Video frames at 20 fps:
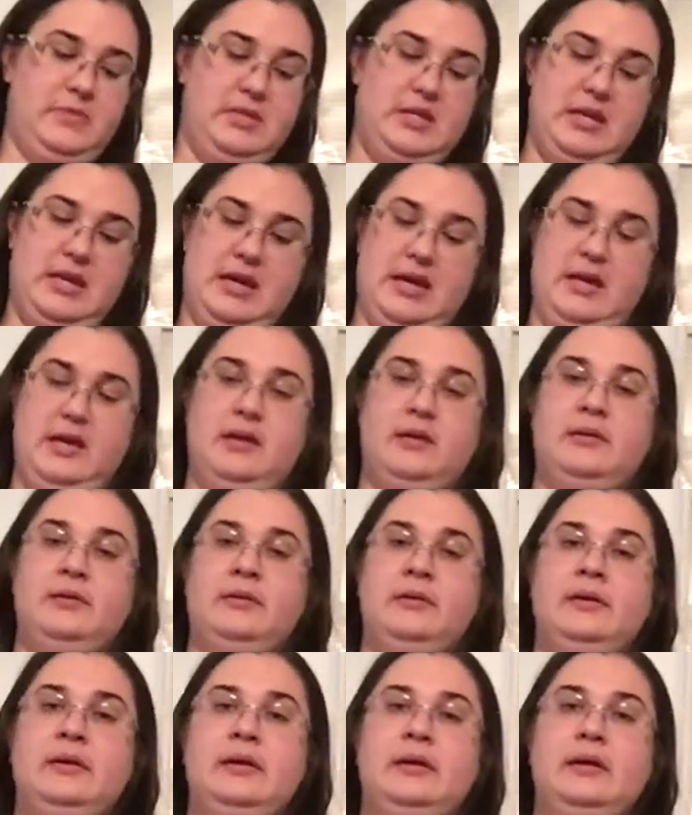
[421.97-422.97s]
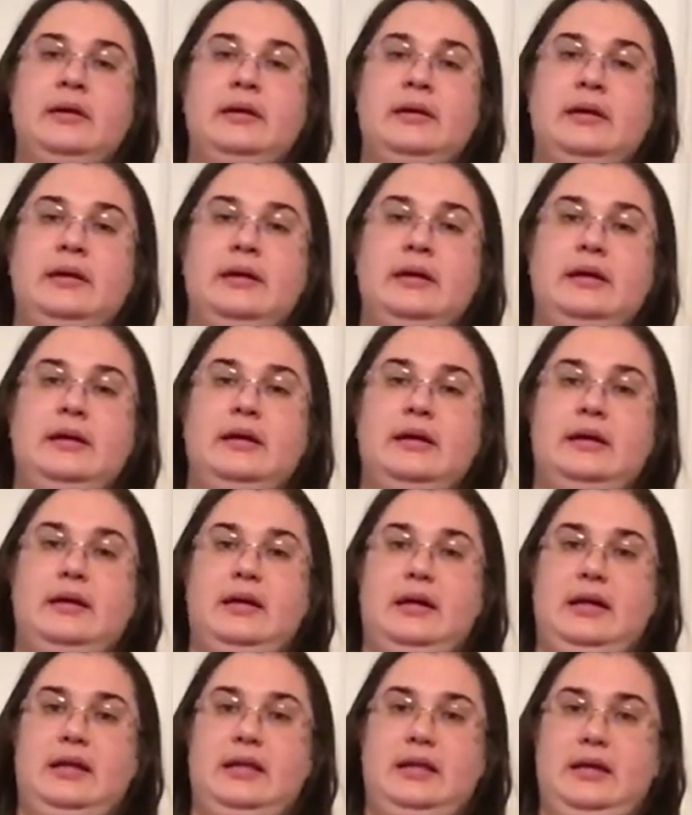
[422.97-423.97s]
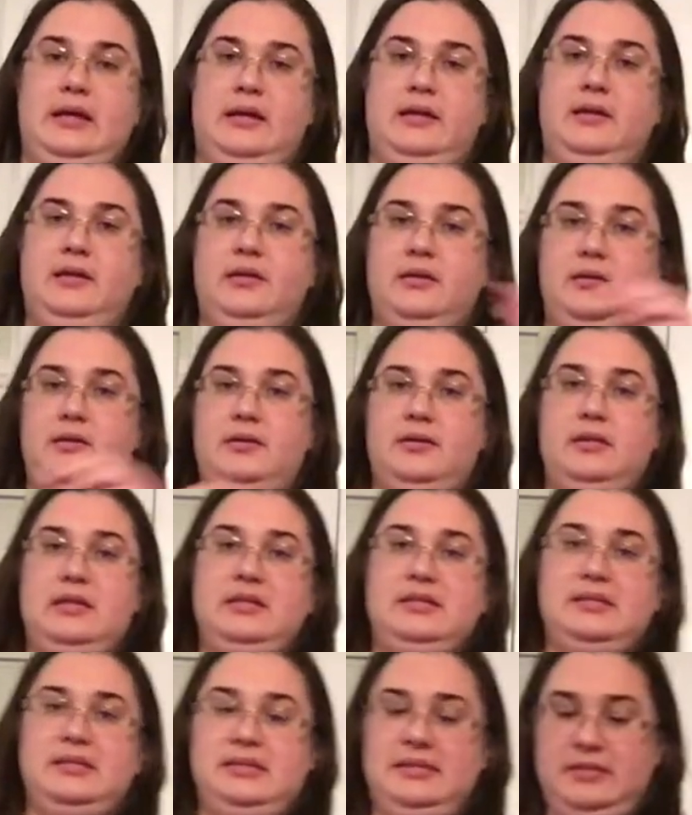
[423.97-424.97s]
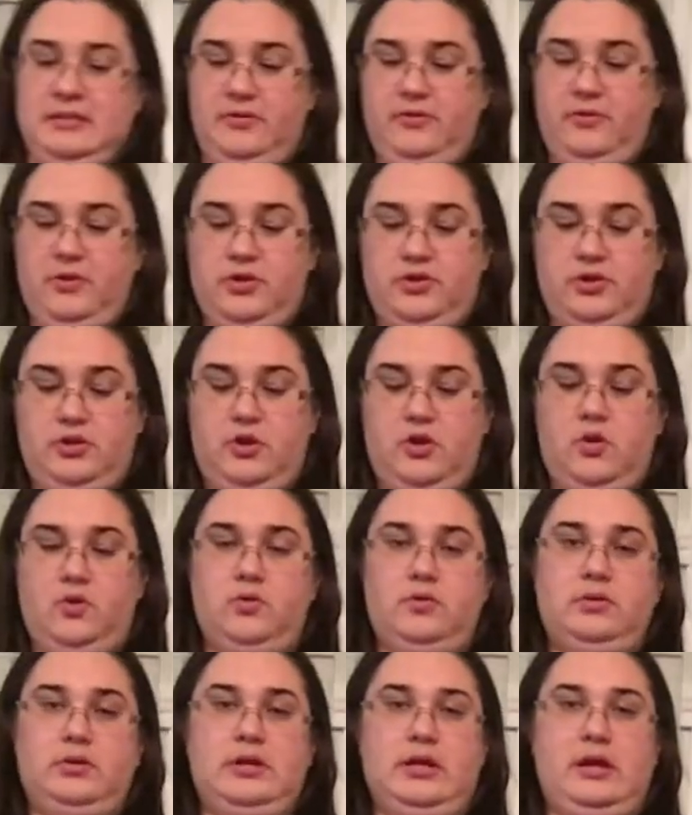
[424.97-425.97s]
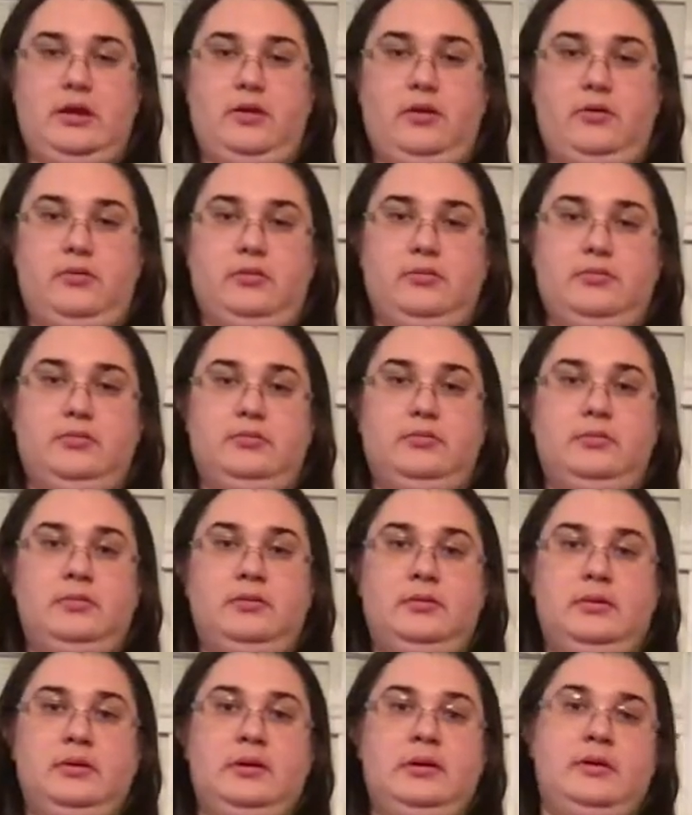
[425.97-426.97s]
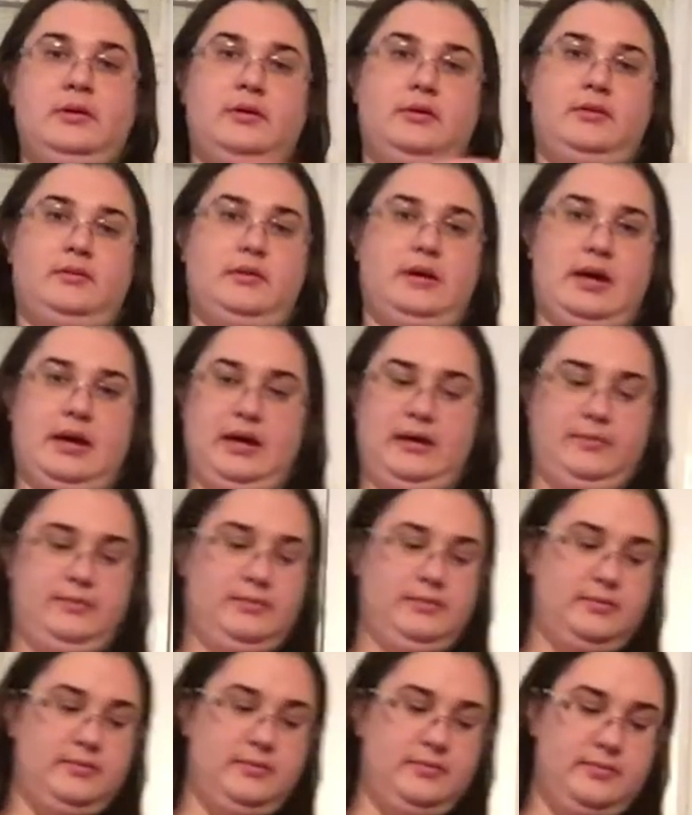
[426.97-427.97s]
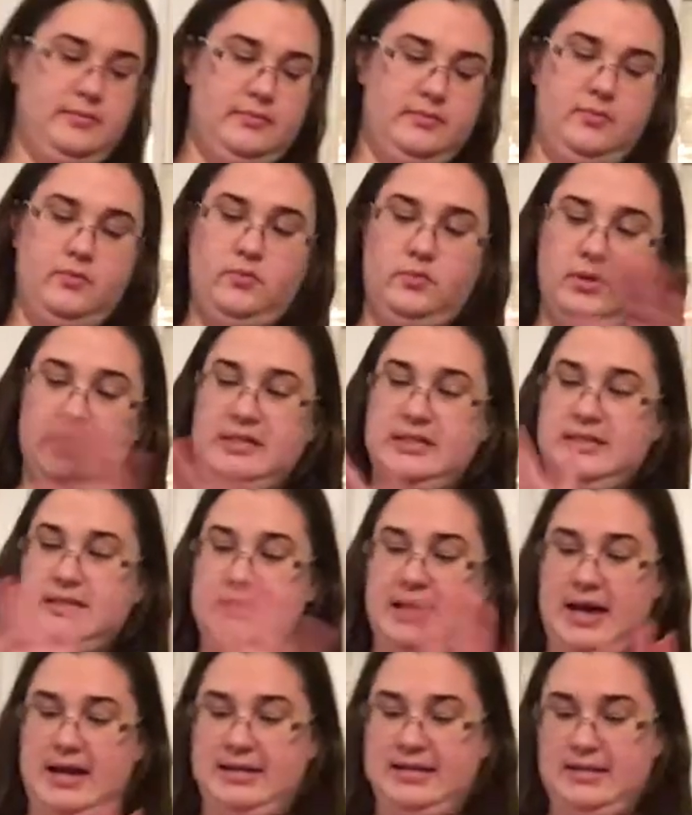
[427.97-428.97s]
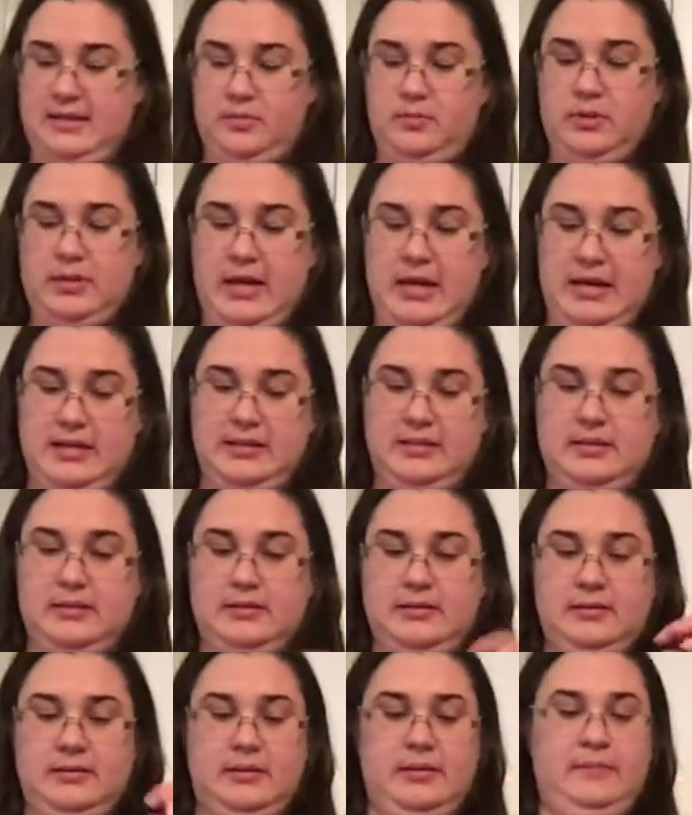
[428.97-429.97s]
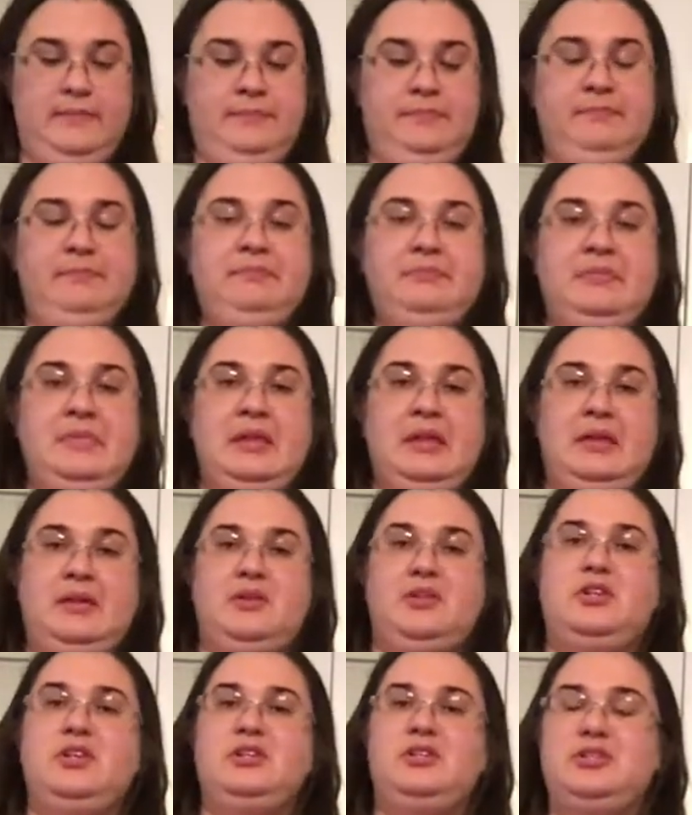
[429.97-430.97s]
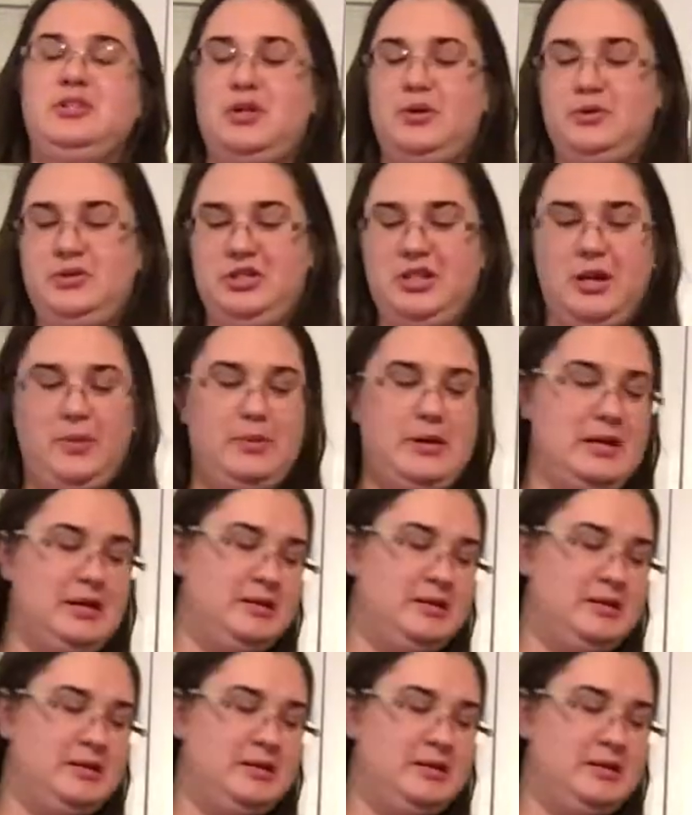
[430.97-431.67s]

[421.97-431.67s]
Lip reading: Okay. And then this is the first goal here. Okay. Once that's in place, she's so chubby,